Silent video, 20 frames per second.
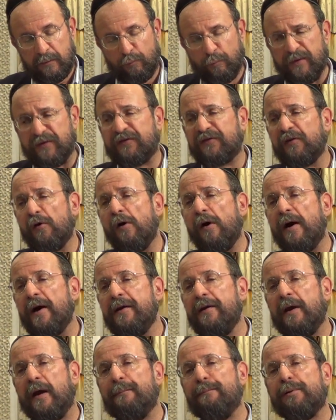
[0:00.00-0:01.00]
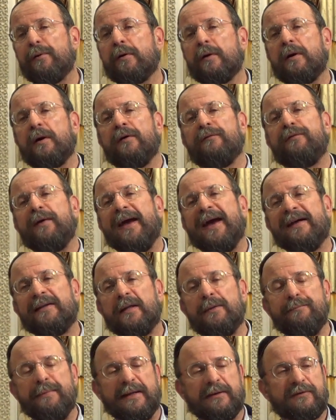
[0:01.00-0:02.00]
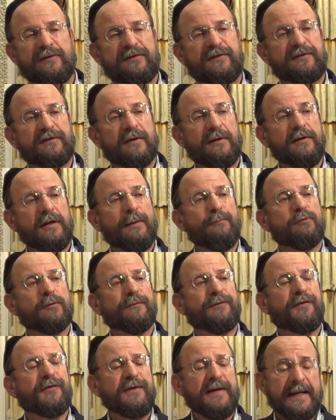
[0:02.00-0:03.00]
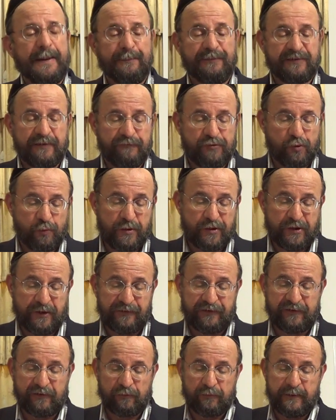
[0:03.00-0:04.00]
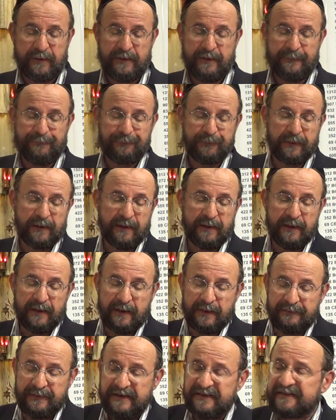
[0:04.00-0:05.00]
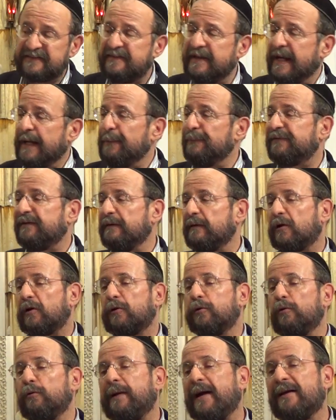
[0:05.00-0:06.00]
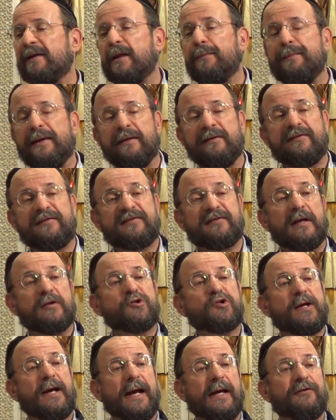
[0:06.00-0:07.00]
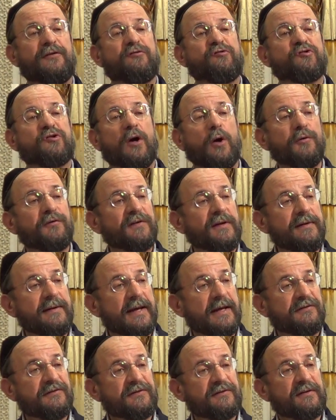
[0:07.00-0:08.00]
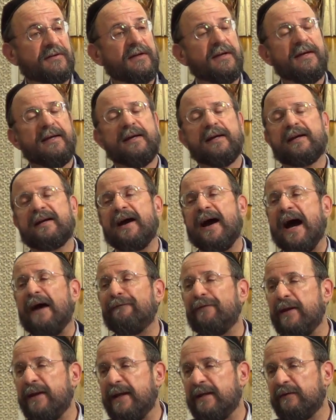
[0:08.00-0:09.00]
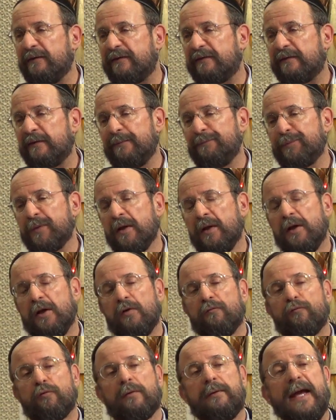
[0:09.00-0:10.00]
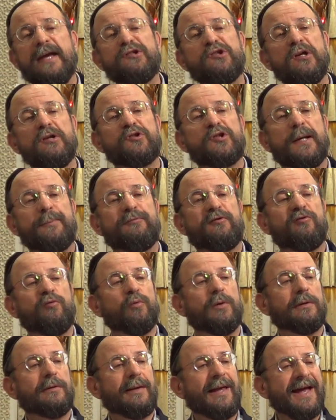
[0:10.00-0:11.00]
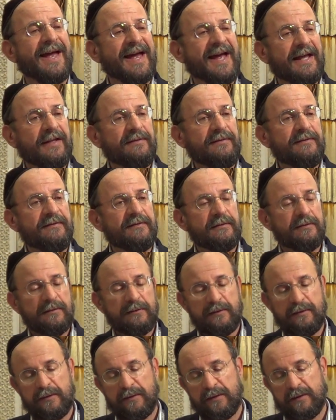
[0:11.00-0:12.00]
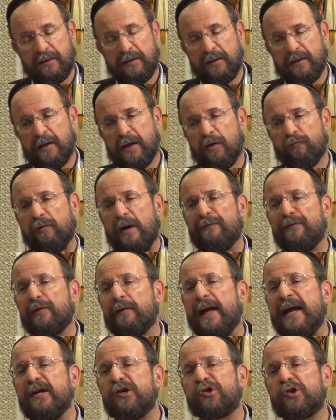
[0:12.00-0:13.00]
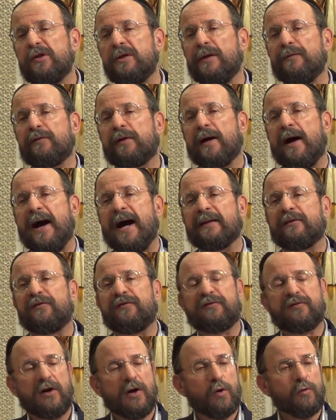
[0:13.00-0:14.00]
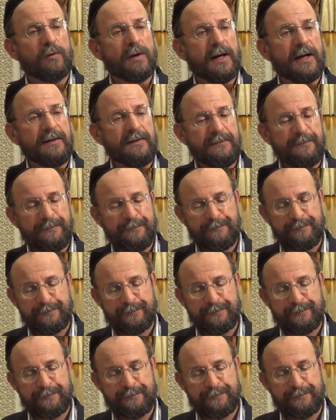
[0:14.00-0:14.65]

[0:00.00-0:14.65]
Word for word: We saw a number of elements, a number of themes of Jewish history. These themes include elements such as chosenness, covenant, relationship to a land, a revelation of God's Torah,